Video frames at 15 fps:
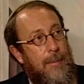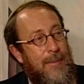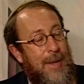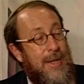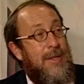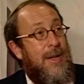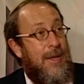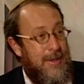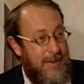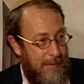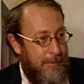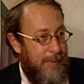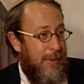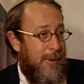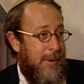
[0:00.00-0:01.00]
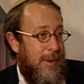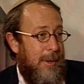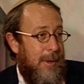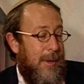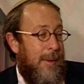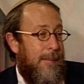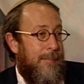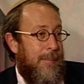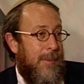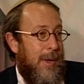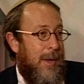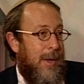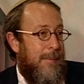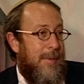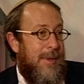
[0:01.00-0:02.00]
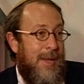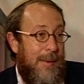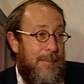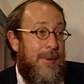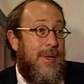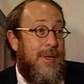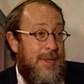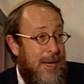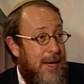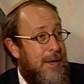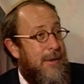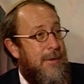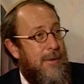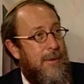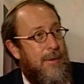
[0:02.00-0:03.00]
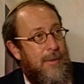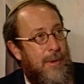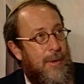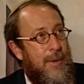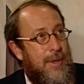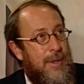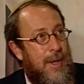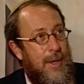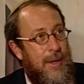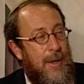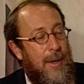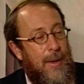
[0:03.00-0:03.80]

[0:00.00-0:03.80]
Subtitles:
That's not simple. And that being said, there's